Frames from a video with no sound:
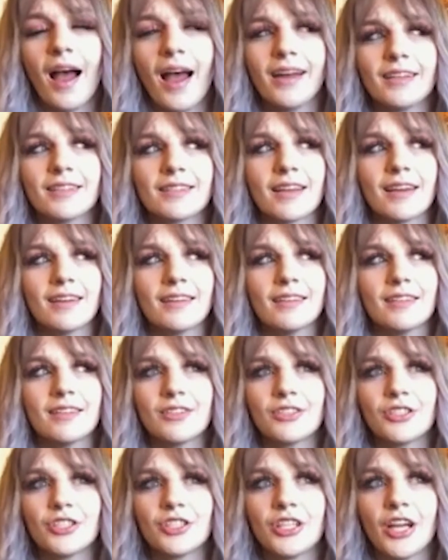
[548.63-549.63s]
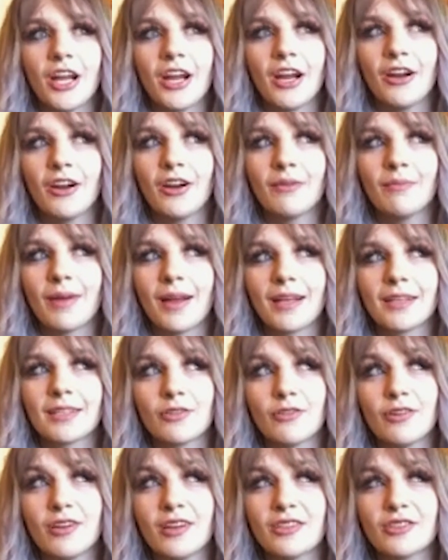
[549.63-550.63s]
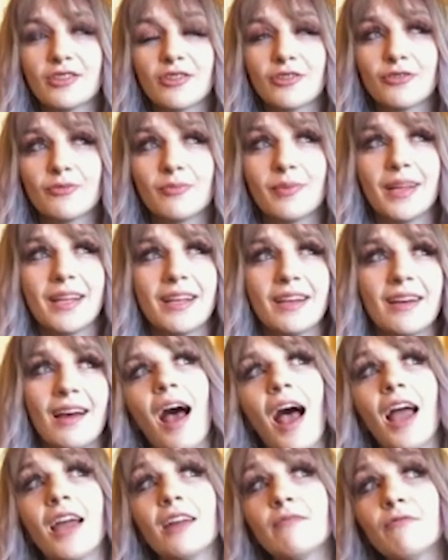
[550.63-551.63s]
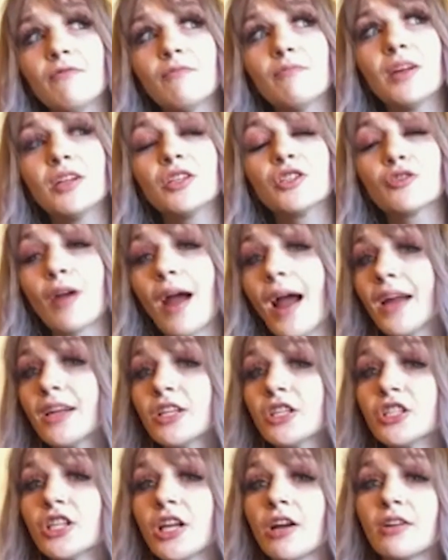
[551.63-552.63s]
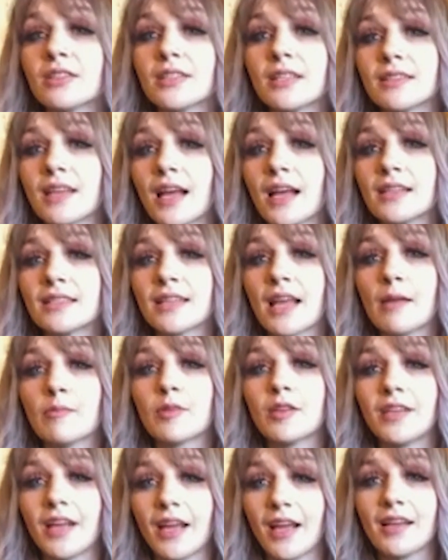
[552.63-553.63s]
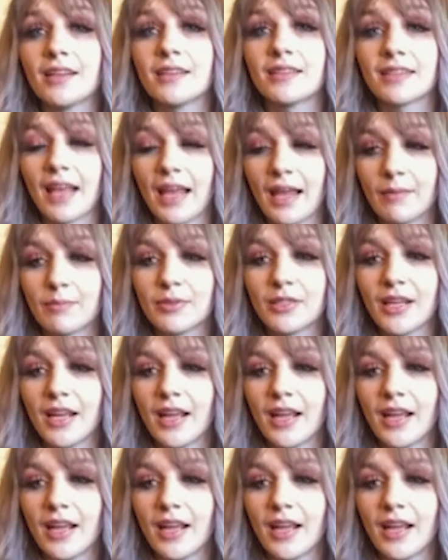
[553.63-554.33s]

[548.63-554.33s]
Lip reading: I decided to share my story on social media. I've been trying to share it since I escaped, the day I escaped.